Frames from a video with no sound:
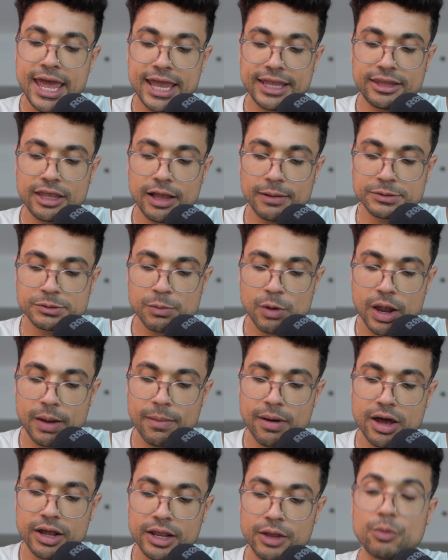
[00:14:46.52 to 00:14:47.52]
it helps my
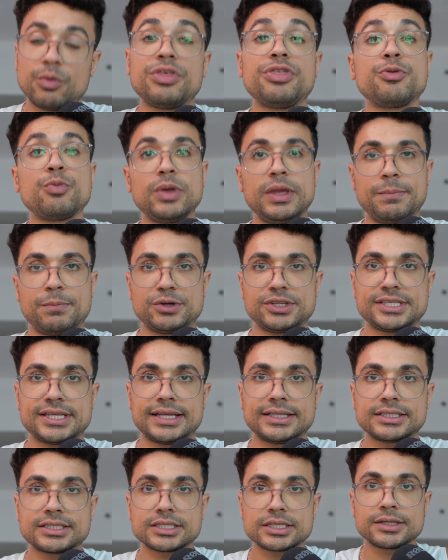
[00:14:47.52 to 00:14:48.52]
body with
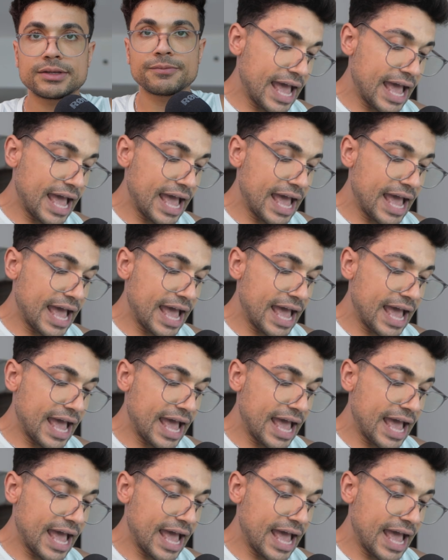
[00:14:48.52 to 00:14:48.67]
3%.